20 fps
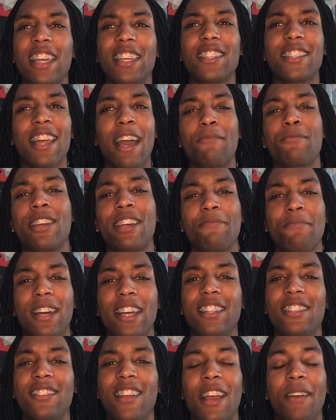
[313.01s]
his Snapchat and my
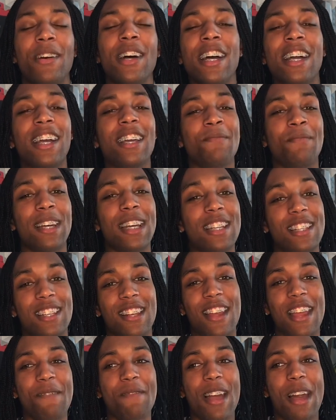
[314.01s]
Instagram? Because my
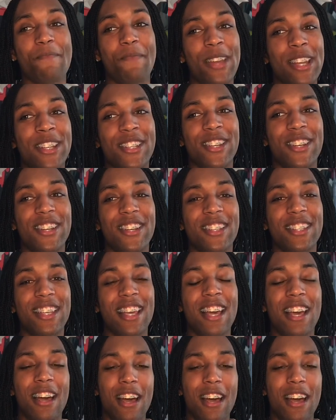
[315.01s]
Instagram got pictures.